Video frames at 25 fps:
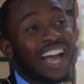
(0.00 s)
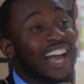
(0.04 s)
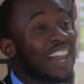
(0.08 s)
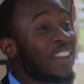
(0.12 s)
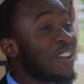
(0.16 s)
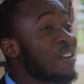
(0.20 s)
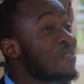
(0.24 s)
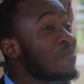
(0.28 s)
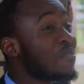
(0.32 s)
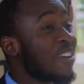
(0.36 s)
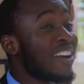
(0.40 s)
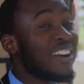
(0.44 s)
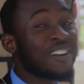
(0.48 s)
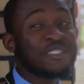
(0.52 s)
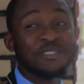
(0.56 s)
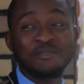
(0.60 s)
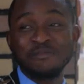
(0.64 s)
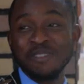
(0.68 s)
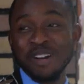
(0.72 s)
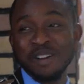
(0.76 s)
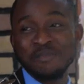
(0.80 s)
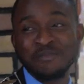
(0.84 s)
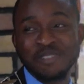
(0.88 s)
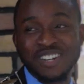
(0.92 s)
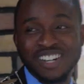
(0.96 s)
I love Barack
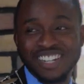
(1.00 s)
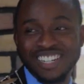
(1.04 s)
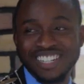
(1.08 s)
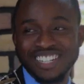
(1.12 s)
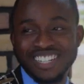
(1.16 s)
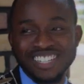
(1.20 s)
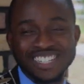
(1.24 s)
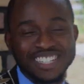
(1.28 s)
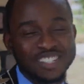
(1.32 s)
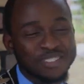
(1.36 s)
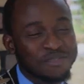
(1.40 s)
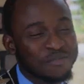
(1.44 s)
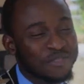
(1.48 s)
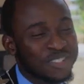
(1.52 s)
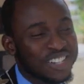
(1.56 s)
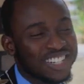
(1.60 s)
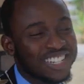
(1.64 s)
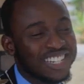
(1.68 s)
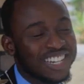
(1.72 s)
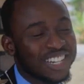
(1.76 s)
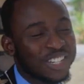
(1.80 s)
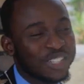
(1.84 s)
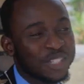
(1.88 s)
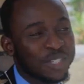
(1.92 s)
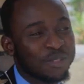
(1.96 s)
Obama. My
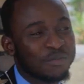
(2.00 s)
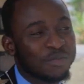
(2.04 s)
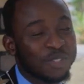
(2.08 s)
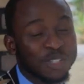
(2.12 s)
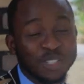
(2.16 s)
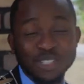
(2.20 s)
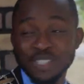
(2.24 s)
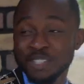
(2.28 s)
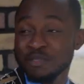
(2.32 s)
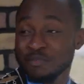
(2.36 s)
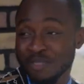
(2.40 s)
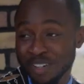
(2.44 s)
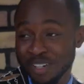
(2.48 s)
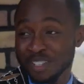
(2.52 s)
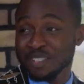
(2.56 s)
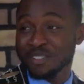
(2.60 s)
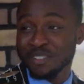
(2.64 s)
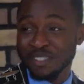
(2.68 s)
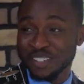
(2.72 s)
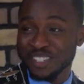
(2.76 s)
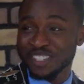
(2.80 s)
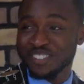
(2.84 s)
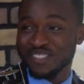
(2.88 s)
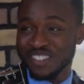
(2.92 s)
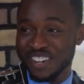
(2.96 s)
leadership, John C.
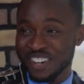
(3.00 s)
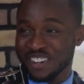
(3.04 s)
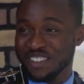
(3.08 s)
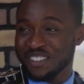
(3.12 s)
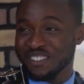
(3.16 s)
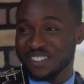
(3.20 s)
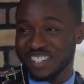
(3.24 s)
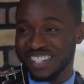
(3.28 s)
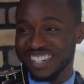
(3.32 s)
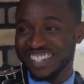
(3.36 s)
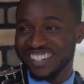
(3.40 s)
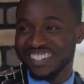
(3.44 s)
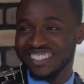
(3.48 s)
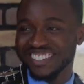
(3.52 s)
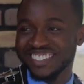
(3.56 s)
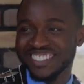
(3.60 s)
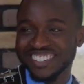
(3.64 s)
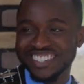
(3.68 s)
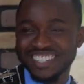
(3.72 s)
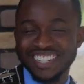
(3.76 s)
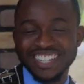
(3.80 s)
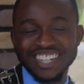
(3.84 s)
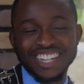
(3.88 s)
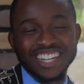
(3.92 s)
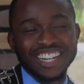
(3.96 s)
Maxwell is my role model.
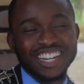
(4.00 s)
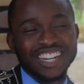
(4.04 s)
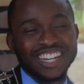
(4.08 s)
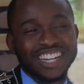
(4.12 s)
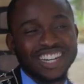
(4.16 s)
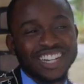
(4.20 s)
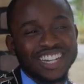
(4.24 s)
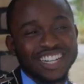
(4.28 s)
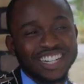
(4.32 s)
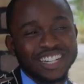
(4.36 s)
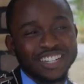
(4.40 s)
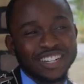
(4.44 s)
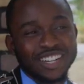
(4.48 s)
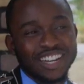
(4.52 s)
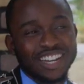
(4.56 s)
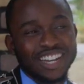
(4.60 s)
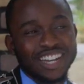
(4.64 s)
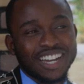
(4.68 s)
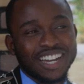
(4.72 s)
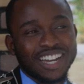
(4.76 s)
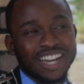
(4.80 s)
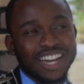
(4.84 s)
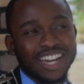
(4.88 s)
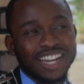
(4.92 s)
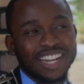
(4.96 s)
Uh,
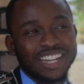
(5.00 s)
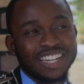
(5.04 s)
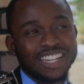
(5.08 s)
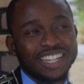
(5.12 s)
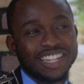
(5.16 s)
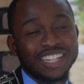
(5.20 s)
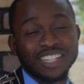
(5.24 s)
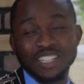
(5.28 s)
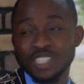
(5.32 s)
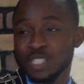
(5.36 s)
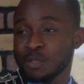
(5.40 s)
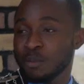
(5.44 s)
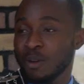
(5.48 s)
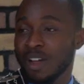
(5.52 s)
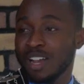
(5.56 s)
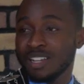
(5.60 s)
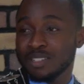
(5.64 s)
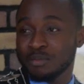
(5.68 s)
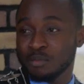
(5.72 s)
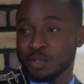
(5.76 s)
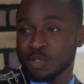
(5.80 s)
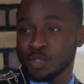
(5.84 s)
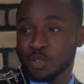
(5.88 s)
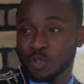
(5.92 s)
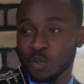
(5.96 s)
he inspires
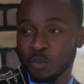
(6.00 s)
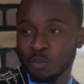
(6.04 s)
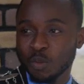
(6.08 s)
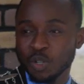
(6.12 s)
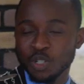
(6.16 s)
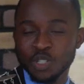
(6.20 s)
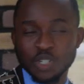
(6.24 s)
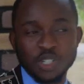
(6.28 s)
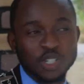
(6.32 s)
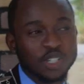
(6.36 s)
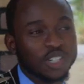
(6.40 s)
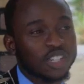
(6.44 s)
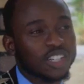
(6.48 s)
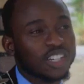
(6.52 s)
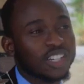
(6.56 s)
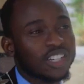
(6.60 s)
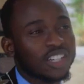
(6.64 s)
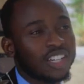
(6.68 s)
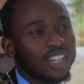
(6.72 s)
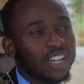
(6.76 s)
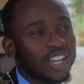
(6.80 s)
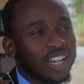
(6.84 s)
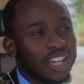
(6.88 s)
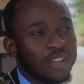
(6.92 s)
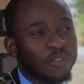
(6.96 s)
me so much
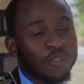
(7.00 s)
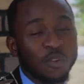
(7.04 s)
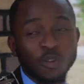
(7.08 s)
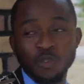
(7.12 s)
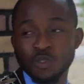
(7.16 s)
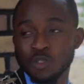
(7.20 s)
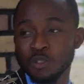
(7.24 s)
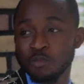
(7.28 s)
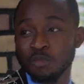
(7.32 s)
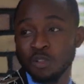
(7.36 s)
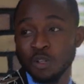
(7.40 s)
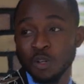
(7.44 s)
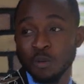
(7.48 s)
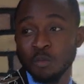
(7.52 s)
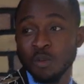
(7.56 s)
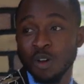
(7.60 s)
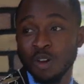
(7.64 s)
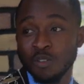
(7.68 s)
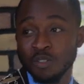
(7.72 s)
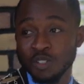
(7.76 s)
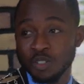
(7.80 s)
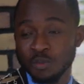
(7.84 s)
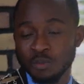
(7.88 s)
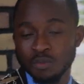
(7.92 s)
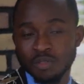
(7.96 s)
consuming number
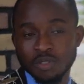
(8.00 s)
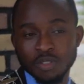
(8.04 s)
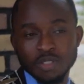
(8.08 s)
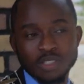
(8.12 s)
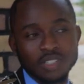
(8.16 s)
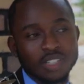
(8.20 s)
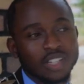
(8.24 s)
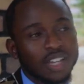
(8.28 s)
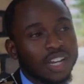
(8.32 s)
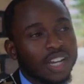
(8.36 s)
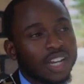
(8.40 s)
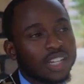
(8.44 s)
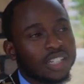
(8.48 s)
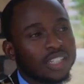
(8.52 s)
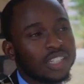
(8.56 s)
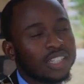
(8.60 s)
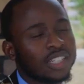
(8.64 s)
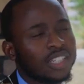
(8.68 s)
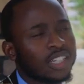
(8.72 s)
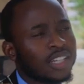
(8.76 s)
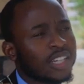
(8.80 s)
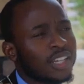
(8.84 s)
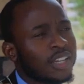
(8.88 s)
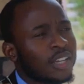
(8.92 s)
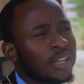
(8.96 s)
of his books and
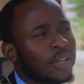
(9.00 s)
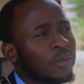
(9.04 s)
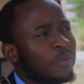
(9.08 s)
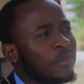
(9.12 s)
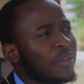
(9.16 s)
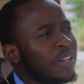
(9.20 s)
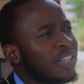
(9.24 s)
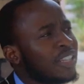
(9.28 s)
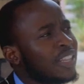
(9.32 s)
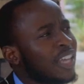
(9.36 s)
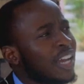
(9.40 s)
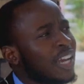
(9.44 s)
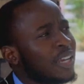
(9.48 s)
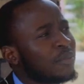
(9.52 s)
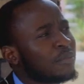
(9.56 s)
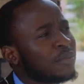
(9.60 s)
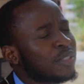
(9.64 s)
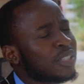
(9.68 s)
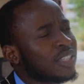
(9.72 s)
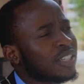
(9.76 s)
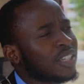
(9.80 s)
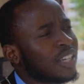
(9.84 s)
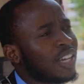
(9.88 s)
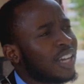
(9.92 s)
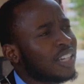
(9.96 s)
many
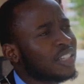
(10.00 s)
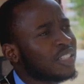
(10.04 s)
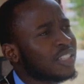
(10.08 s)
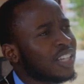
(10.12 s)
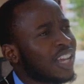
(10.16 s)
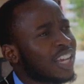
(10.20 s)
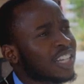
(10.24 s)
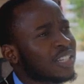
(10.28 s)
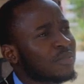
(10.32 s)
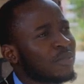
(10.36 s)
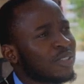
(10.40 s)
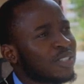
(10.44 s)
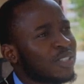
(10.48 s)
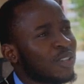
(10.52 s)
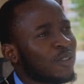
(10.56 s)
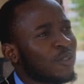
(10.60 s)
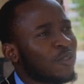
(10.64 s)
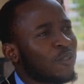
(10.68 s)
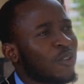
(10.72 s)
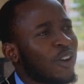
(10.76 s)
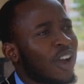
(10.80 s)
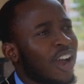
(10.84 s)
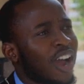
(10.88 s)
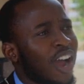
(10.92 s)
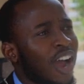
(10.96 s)
times I just ask myself
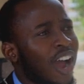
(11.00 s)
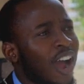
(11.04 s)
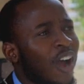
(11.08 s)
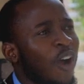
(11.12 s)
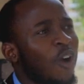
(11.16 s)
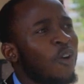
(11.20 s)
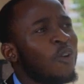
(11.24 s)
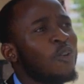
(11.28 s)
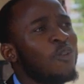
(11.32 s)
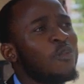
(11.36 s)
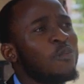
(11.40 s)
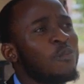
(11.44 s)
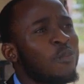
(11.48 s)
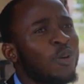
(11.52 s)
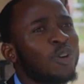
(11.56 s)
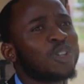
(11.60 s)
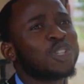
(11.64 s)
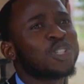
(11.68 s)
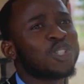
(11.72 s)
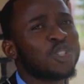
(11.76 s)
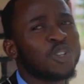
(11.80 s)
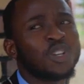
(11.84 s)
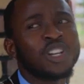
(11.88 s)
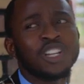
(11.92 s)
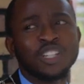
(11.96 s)
how
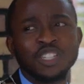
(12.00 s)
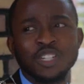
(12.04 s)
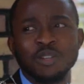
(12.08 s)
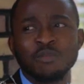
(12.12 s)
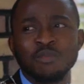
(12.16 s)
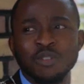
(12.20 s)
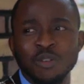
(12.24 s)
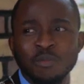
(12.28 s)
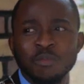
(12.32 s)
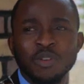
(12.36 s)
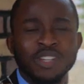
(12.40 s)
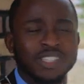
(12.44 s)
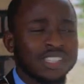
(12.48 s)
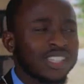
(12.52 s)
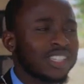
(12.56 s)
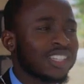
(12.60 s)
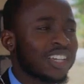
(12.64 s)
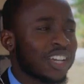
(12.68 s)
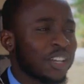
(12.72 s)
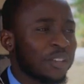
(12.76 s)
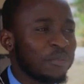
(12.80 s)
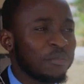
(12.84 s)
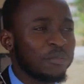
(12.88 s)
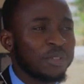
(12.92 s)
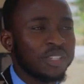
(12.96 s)
much knowledgeable a person
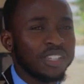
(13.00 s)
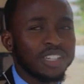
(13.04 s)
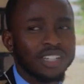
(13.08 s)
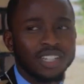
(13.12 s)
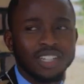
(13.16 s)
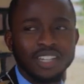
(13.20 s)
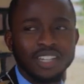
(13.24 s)
can be